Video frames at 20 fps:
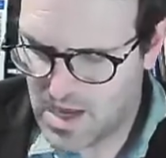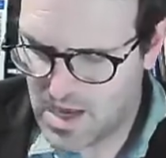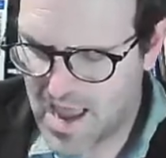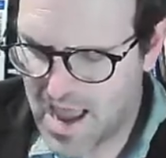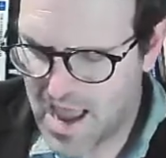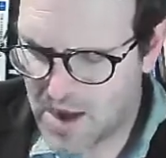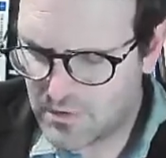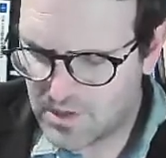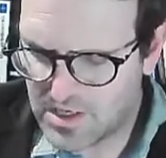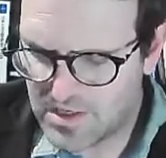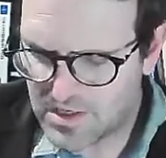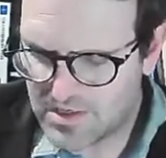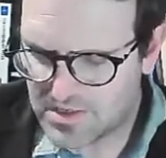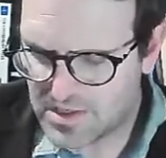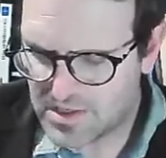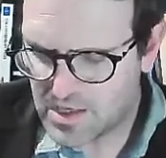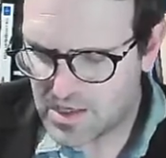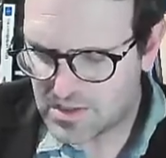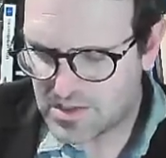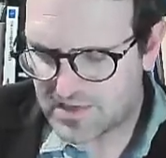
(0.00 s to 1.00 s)
Out he
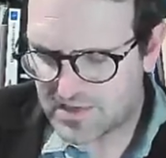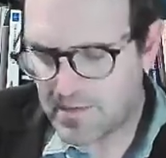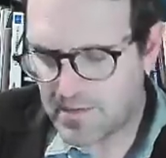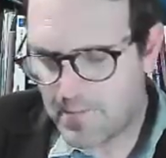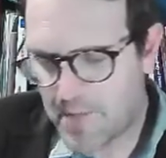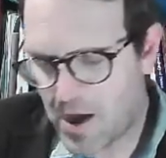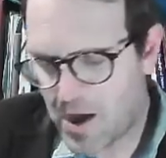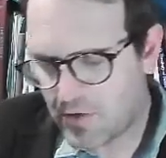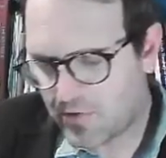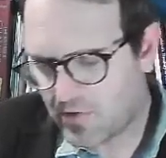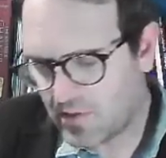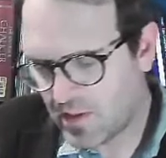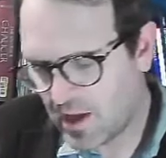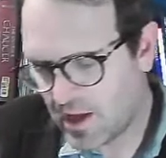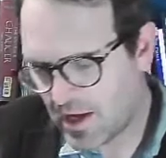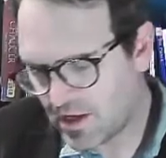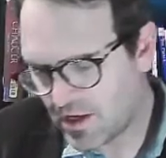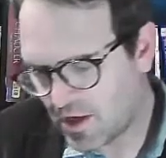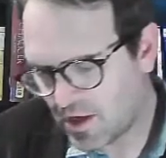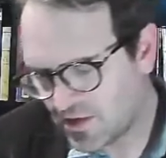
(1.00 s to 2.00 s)
stalked as a mountain
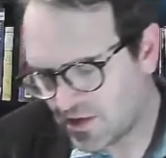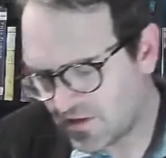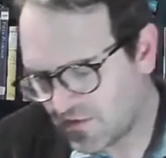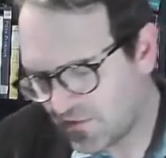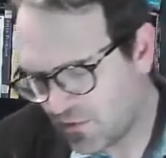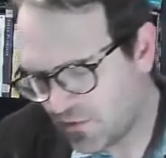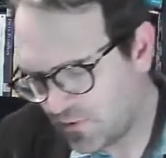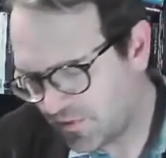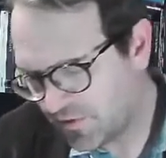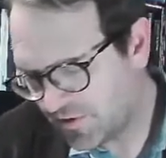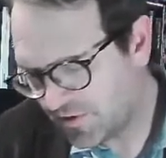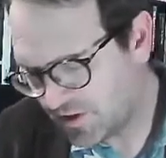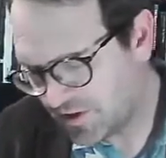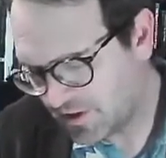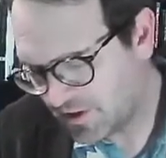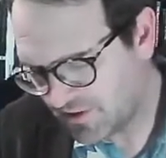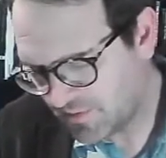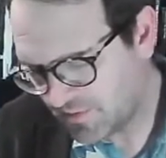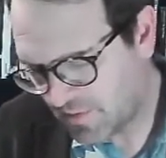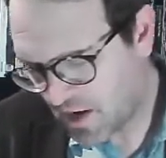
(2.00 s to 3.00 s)
lion, exultant in
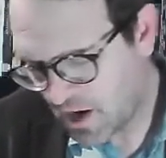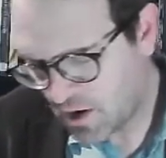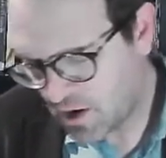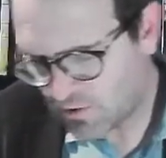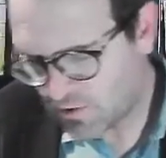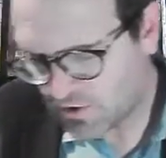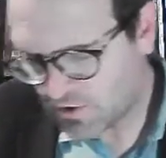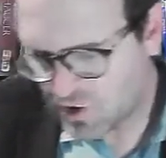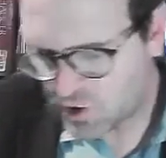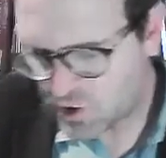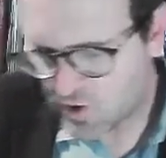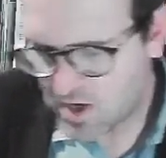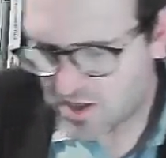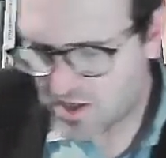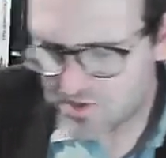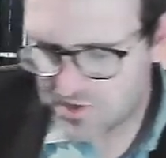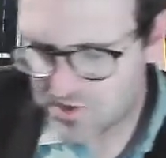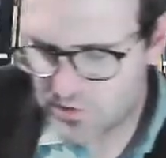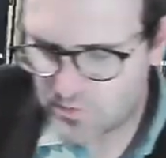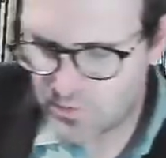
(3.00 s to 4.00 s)
his power,
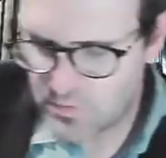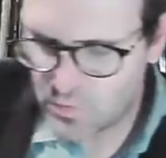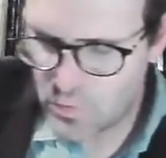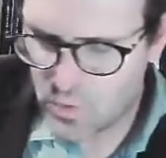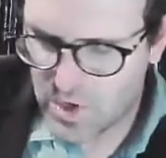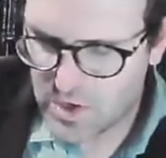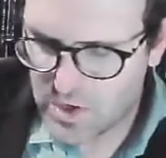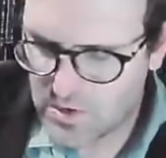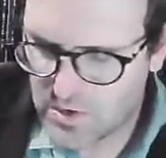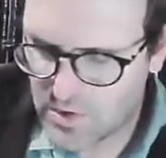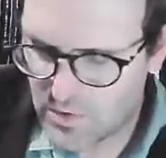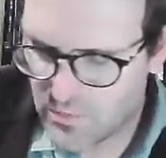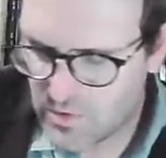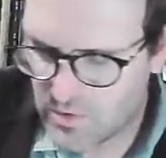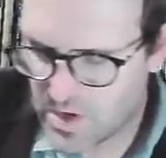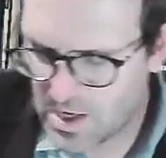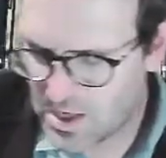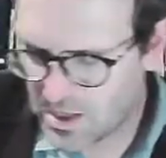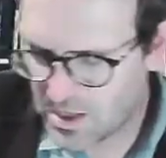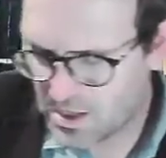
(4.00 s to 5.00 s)
strides through wind and
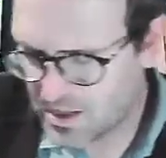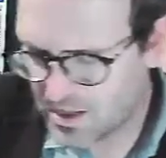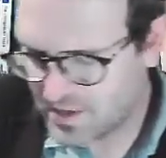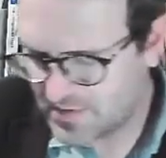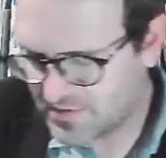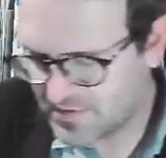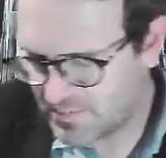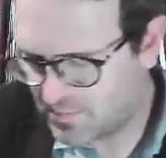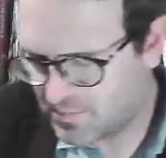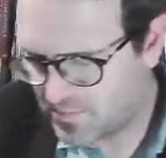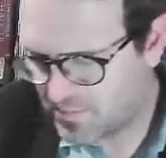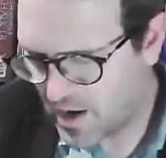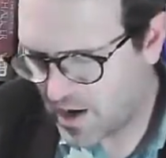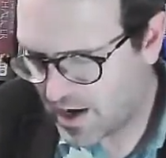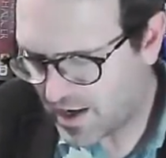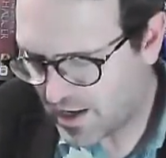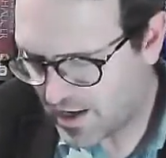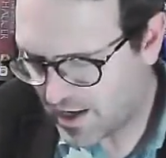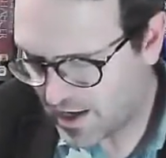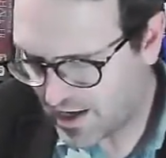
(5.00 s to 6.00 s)
rain, and his
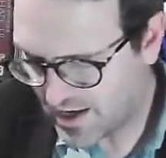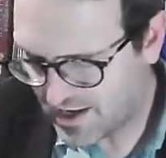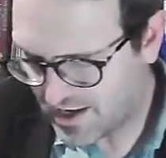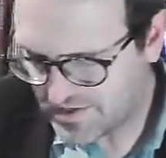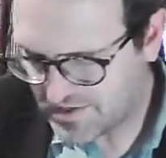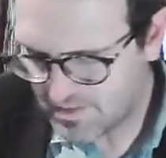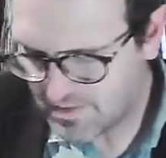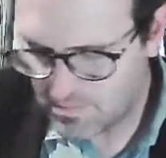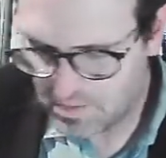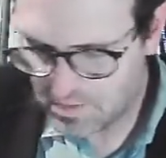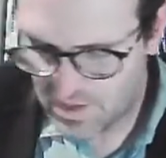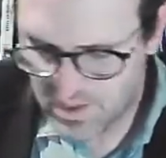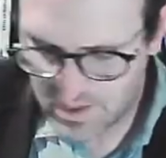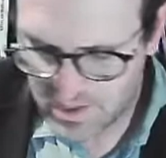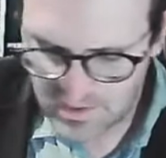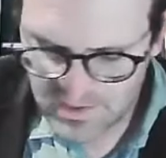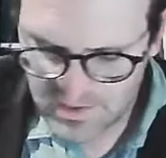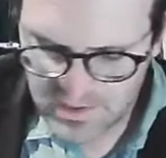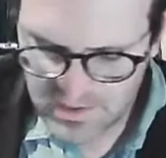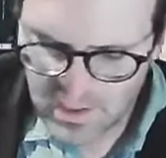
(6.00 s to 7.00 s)
eyes
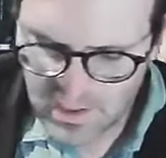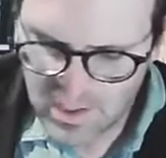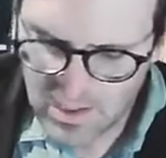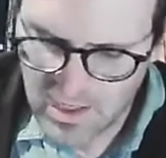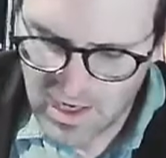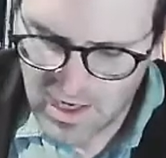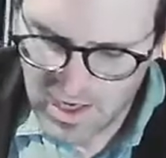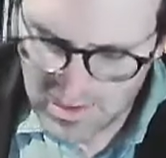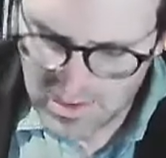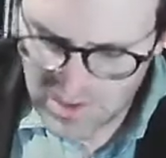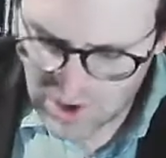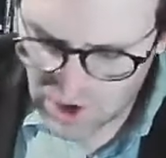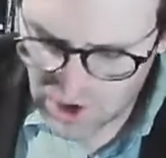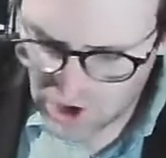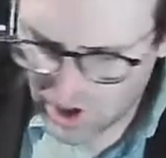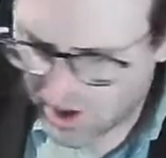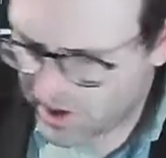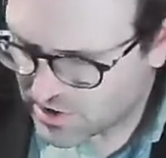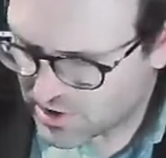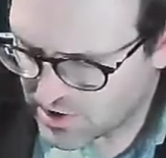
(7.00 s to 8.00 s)
ablaze, and he
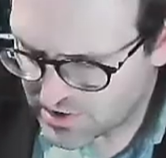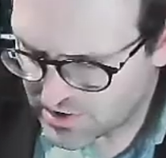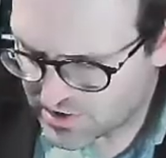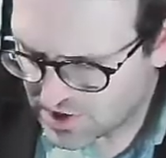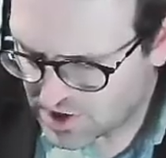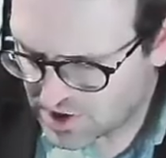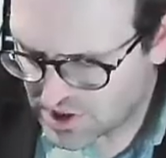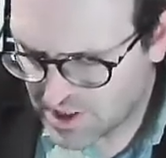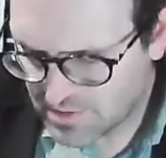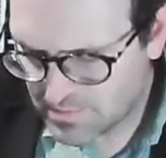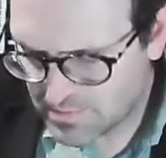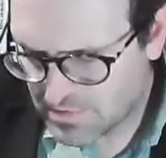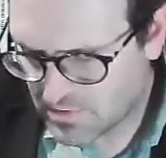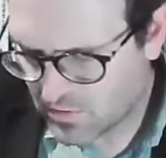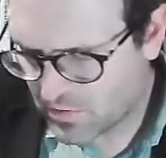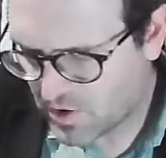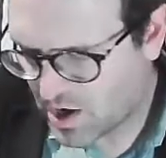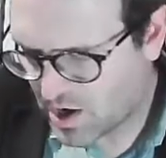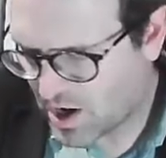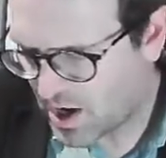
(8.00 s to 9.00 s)
charges sheep
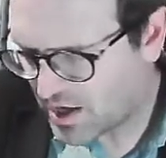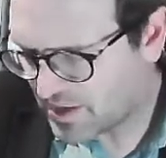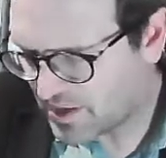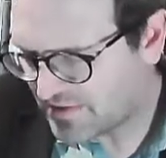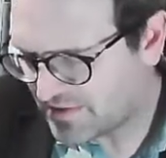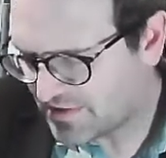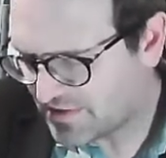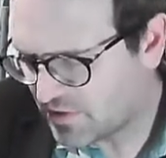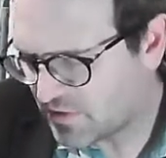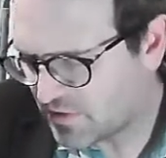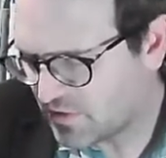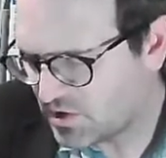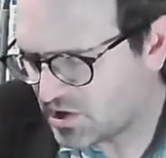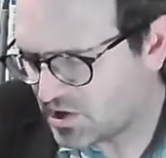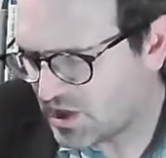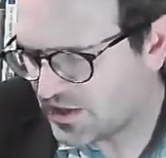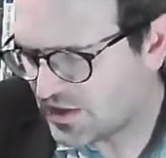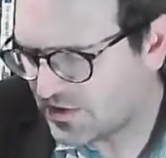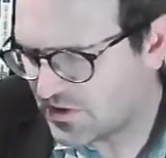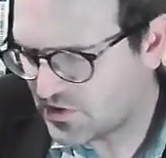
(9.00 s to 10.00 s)
or oxen or
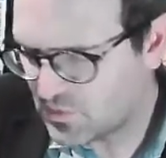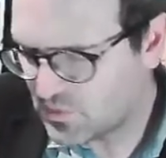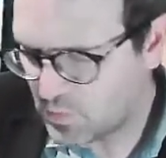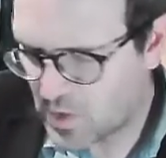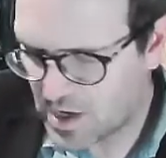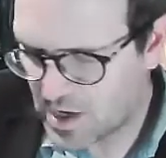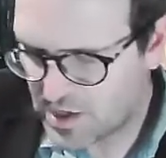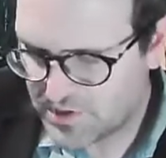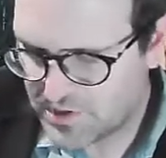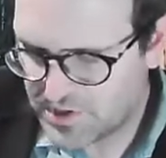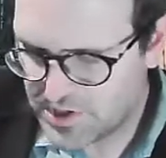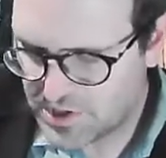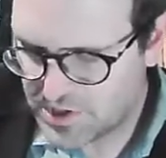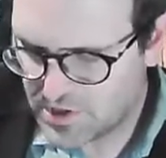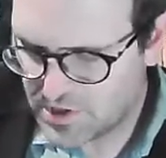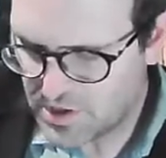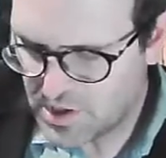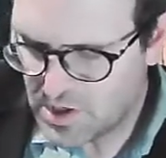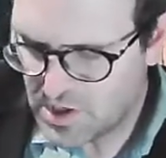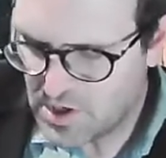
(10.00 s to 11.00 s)
chases wild
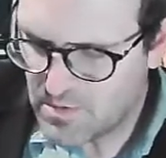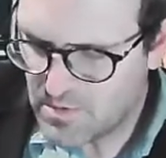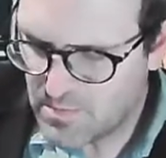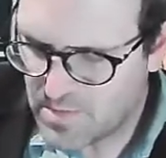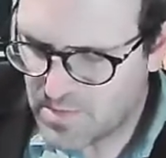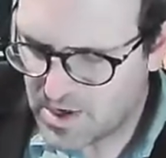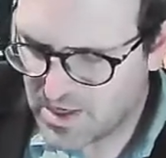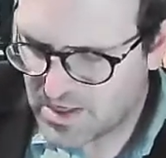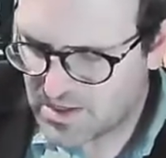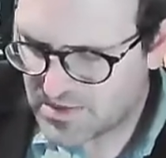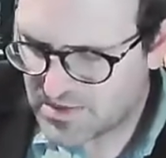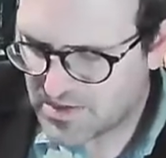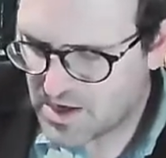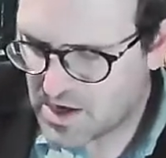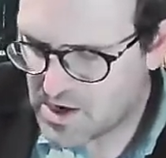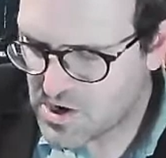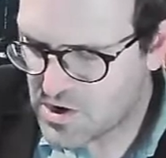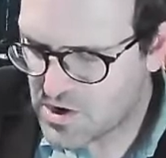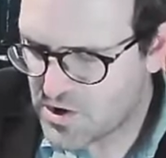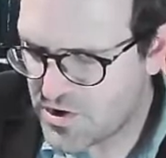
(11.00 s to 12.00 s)
deer, but his
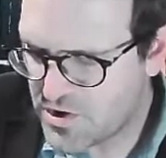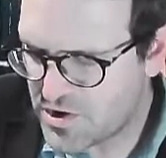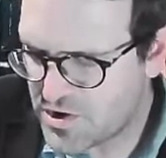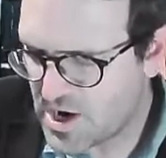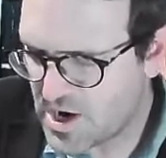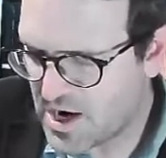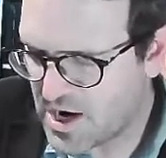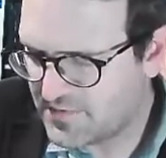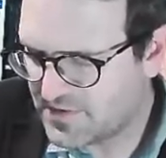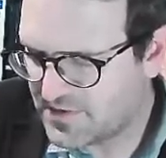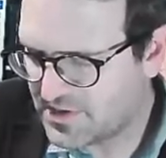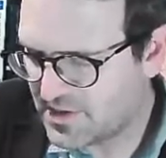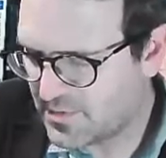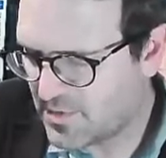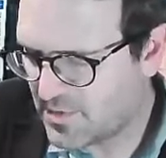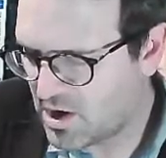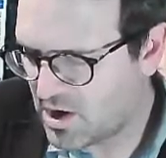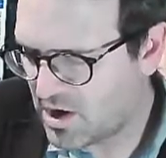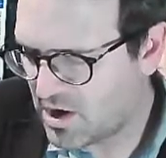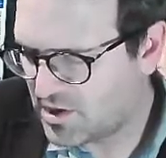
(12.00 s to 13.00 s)
hunger drives
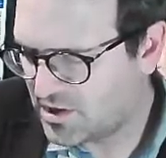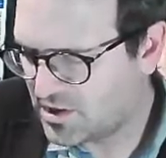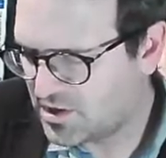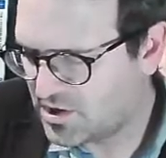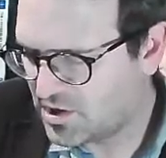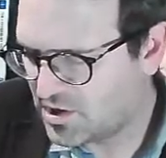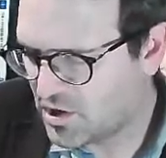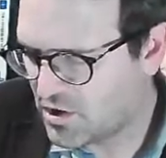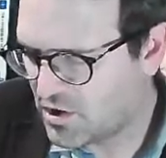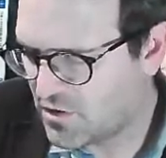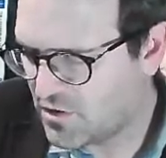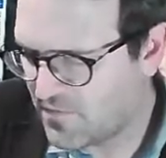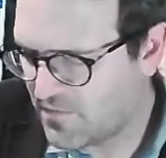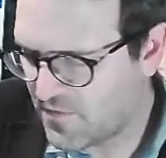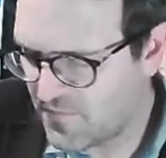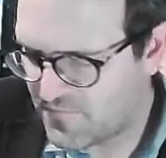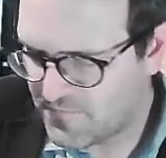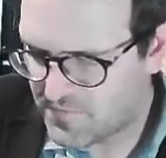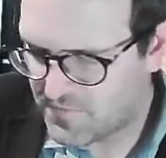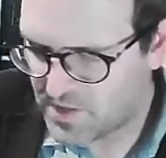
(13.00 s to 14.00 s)
him on to go
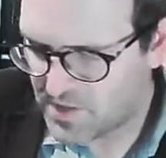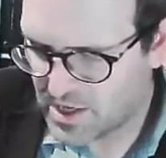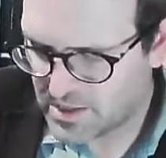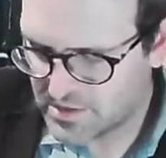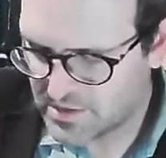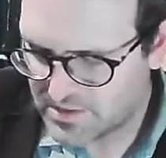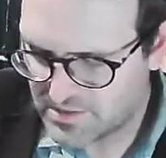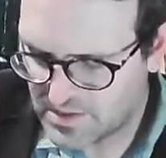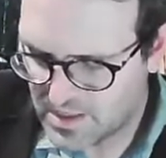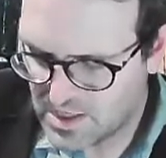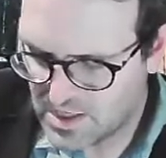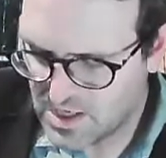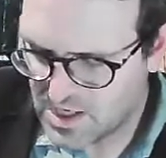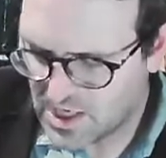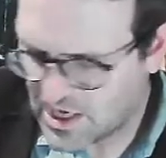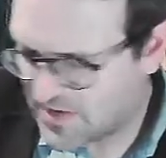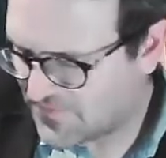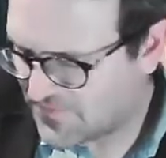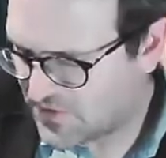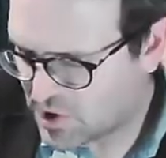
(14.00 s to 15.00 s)
for flocks,
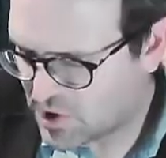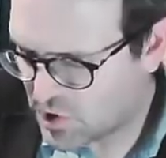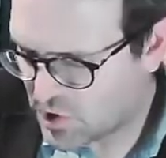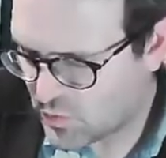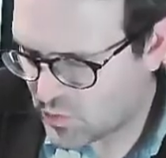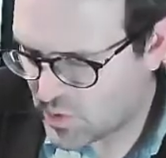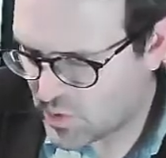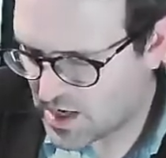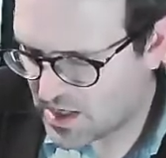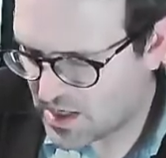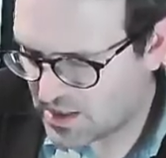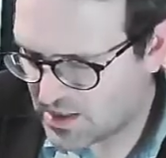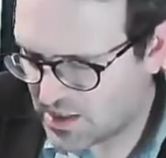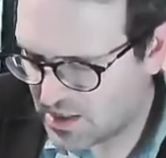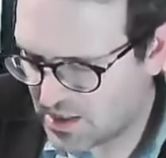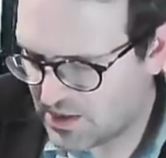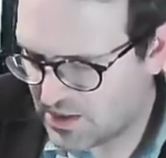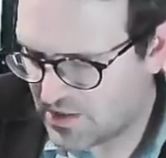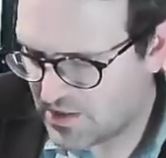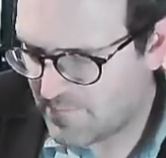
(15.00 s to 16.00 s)
even to raid
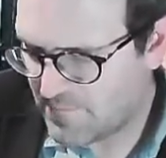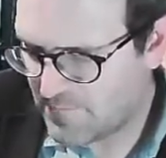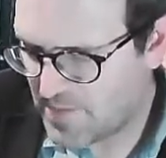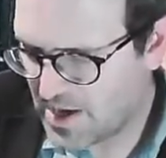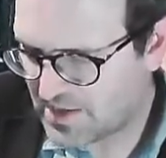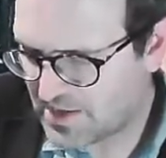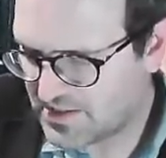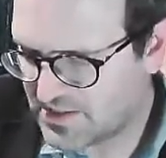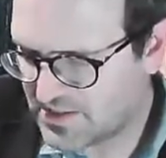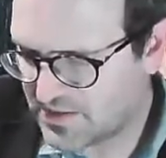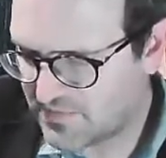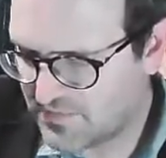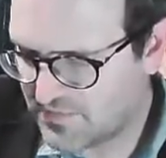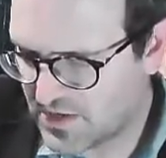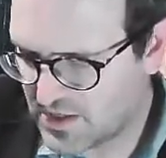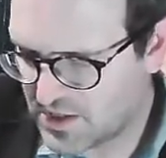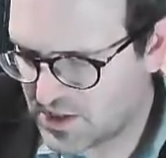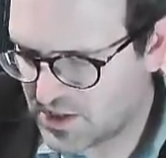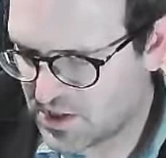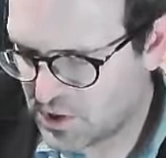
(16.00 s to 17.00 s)
the best
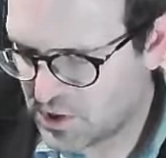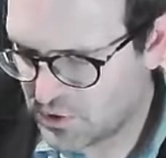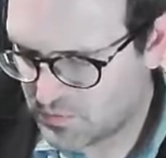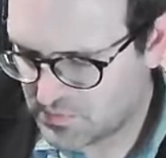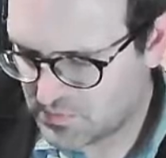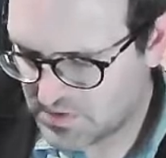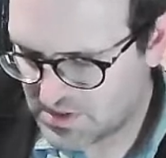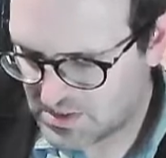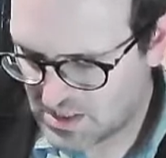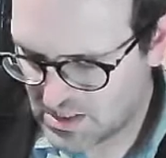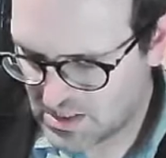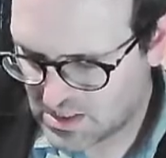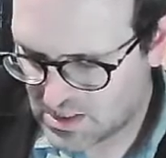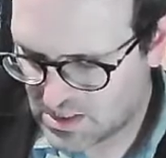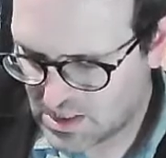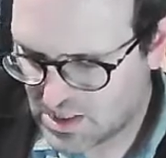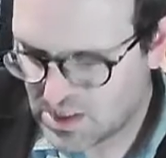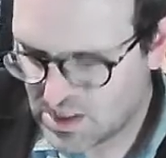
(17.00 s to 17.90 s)
defended homestead.